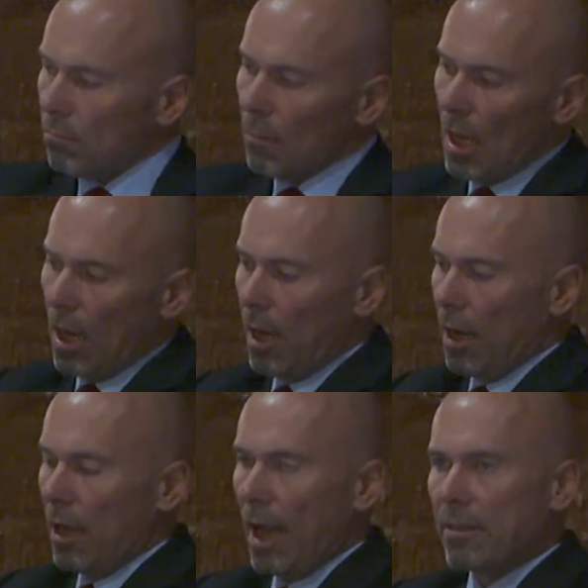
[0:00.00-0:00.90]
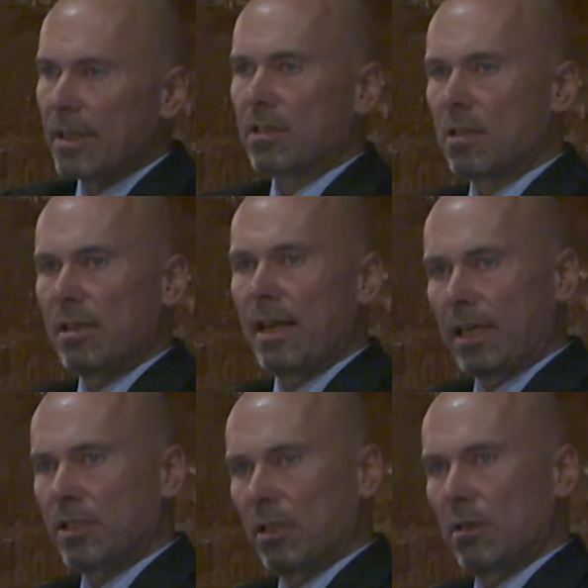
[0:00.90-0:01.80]
this
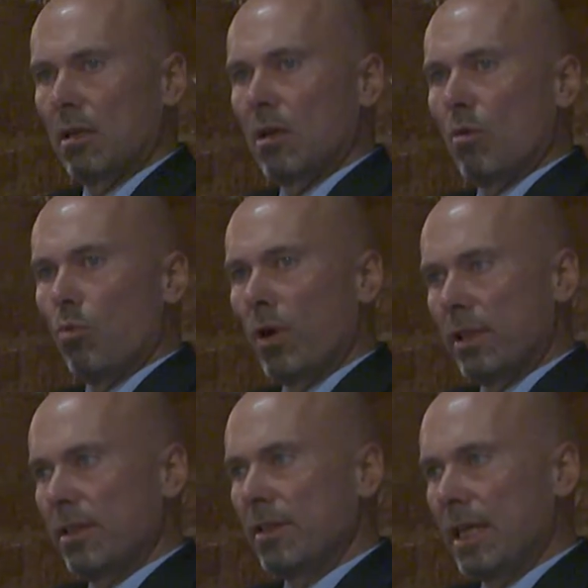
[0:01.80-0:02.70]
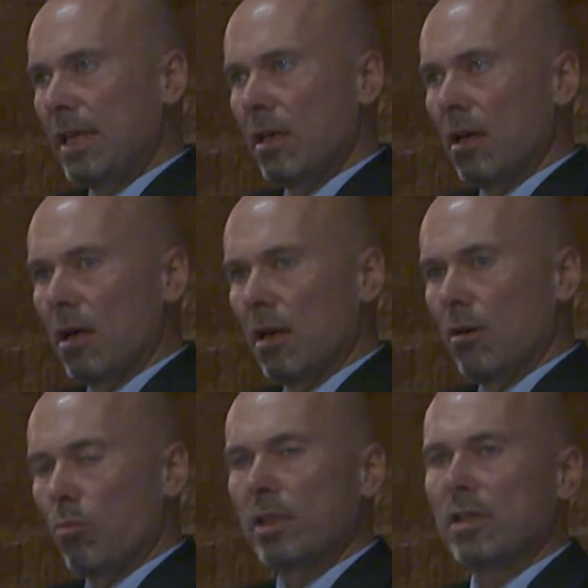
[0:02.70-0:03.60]
connection with
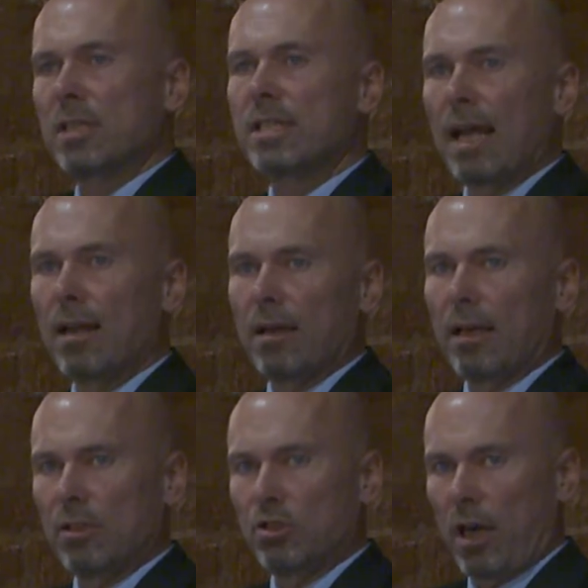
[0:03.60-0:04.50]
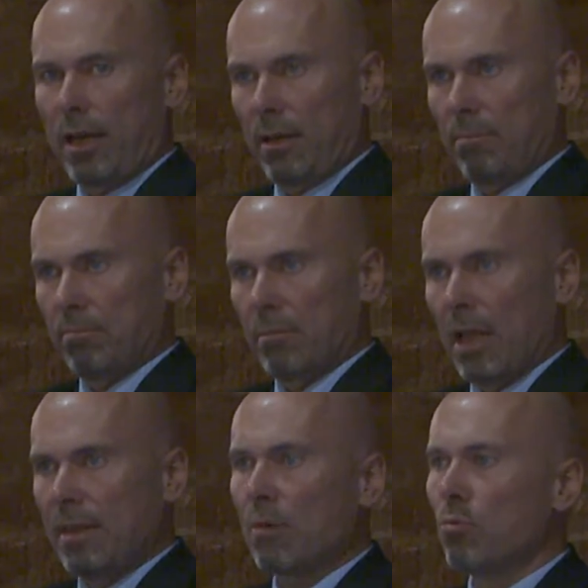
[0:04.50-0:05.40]
the seller in China.
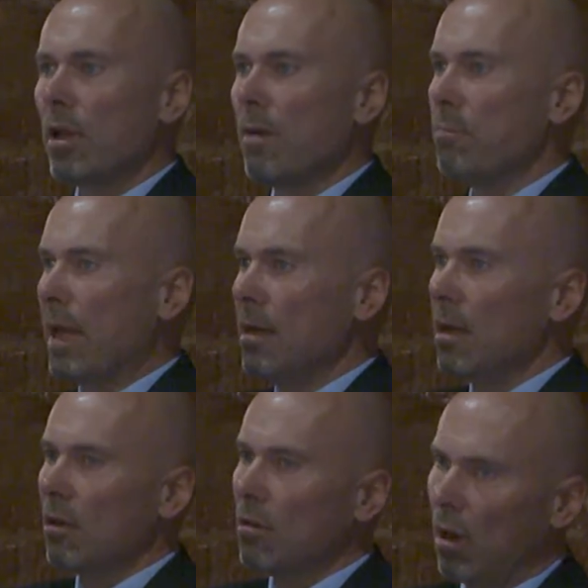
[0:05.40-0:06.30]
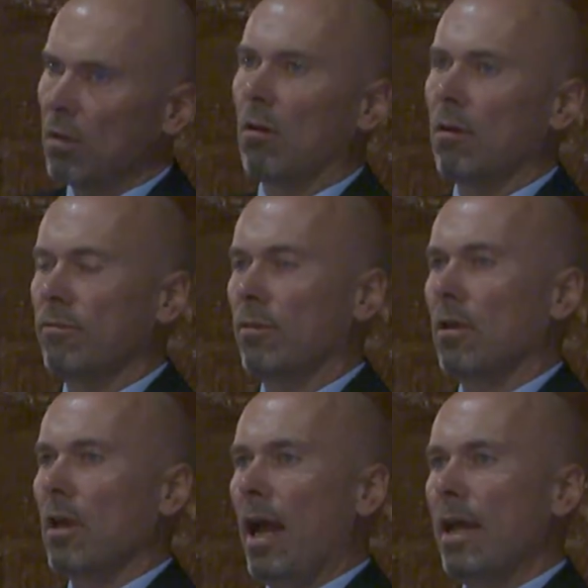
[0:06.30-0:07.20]
That would have been cut off,
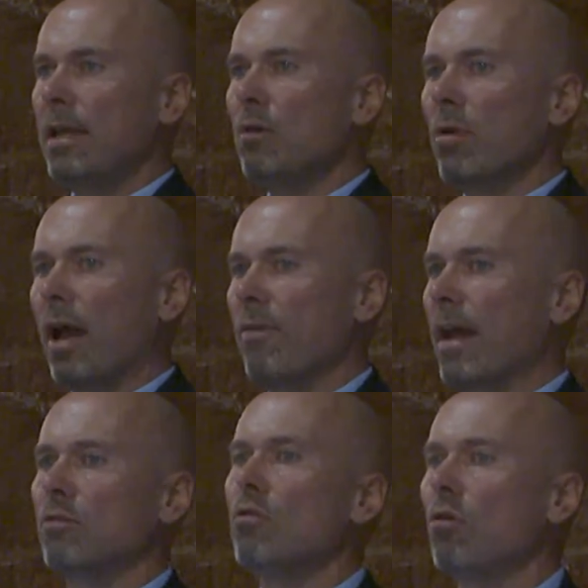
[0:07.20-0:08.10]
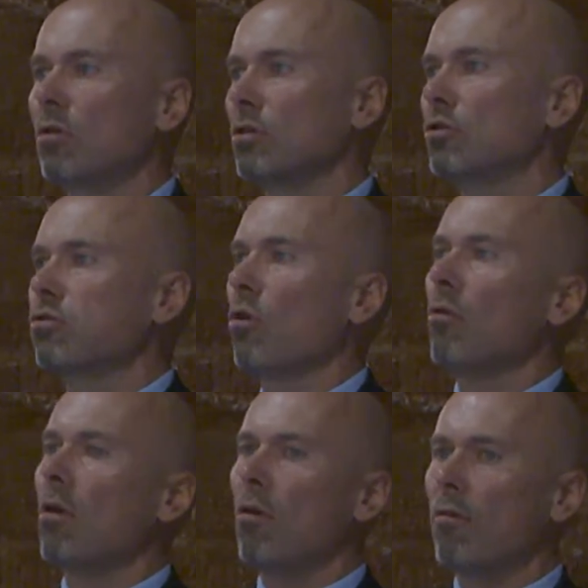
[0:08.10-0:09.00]
and he would have had no
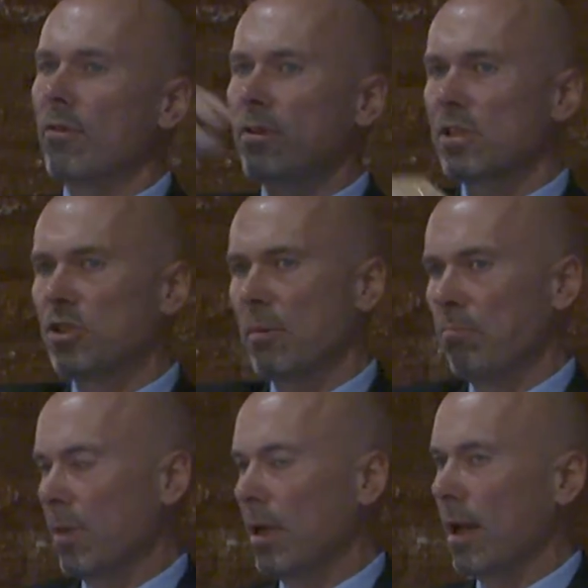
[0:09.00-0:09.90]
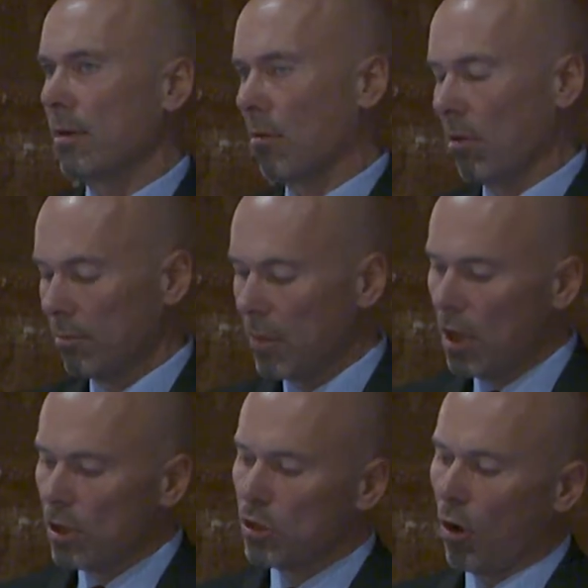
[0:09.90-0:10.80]
control over this shipment at all.
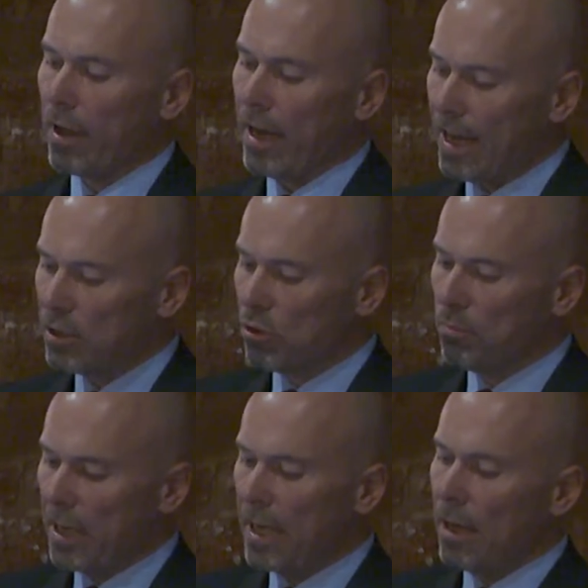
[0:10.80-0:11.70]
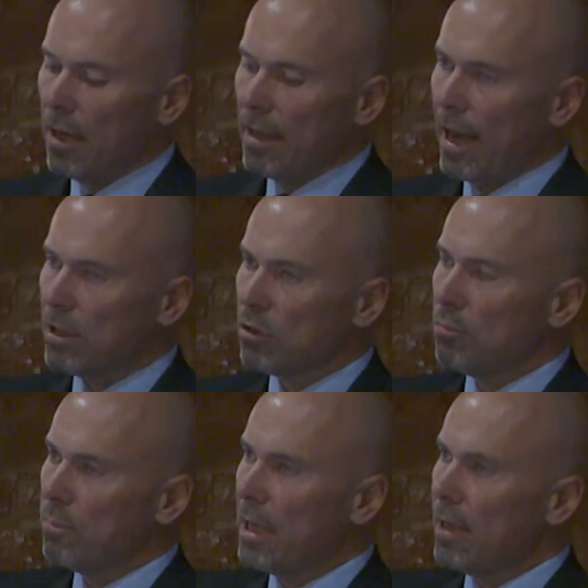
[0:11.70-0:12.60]
So there has to
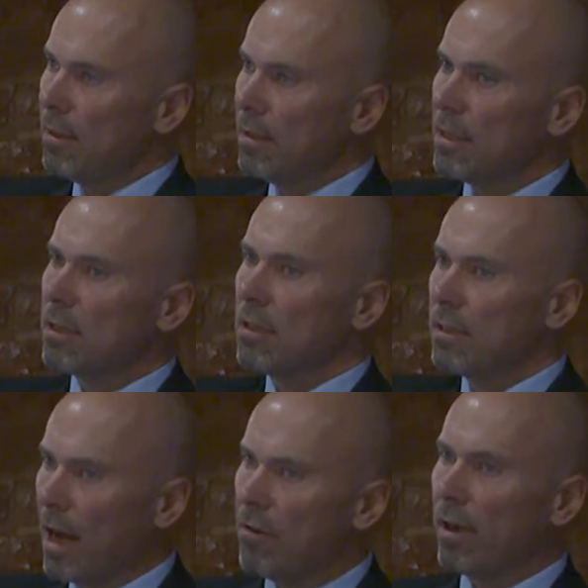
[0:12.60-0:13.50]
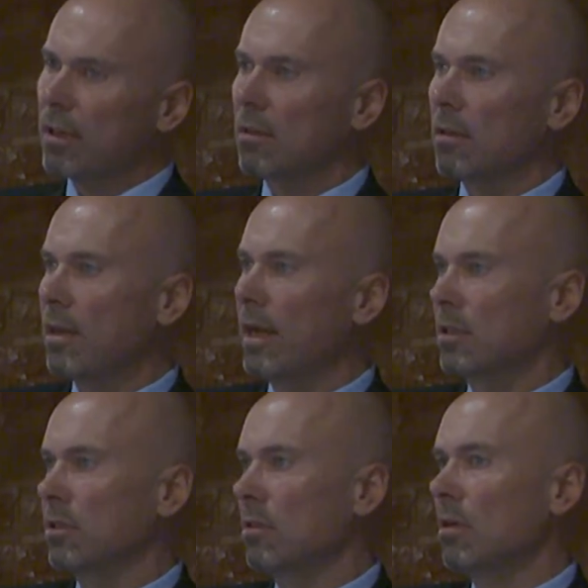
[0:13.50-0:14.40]
be this direct connection